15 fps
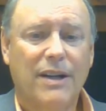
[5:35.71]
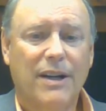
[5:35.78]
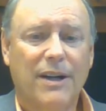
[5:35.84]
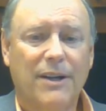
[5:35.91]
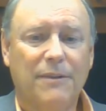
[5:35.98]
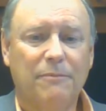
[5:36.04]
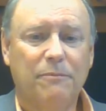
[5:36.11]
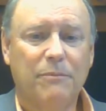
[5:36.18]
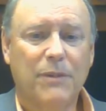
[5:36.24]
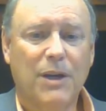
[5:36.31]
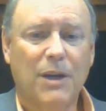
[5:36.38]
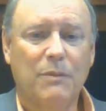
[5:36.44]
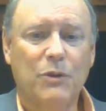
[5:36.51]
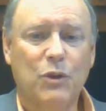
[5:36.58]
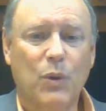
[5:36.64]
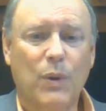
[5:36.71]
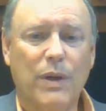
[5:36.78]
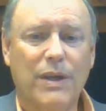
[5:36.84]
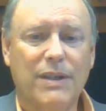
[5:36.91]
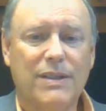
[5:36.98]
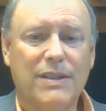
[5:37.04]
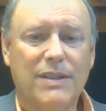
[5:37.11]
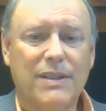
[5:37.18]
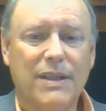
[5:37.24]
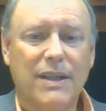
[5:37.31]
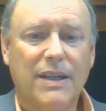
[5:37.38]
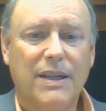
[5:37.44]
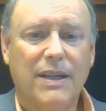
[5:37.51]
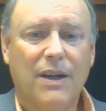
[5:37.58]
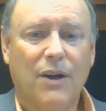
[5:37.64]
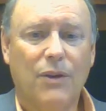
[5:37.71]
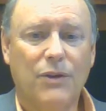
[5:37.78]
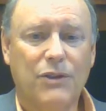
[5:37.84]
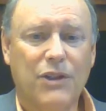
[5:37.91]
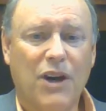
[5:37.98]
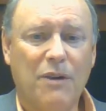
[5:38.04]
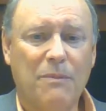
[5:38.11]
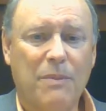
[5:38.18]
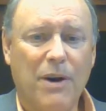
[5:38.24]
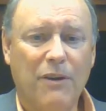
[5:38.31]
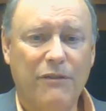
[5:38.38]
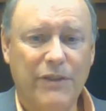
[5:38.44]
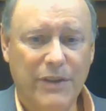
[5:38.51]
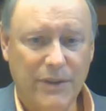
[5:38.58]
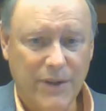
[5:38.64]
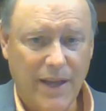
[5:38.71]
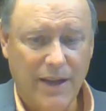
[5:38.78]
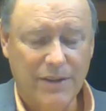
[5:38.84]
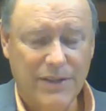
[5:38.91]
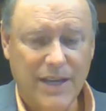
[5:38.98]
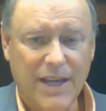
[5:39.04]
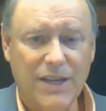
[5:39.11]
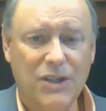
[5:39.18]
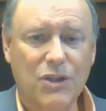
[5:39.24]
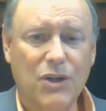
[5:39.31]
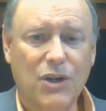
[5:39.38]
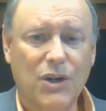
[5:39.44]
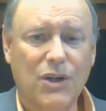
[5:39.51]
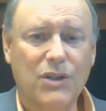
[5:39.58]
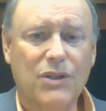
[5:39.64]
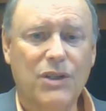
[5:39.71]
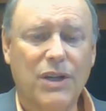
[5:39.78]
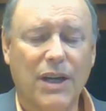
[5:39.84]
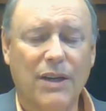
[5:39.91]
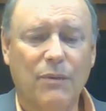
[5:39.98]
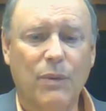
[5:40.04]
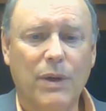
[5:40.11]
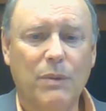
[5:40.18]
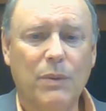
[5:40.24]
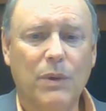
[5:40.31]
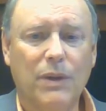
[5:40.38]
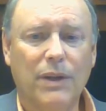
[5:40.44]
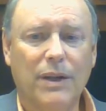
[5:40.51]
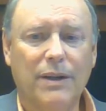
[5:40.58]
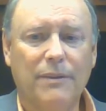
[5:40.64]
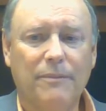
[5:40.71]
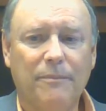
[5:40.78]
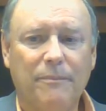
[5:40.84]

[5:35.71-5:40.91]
um, come join us on the softball field outside of church, and we will uh,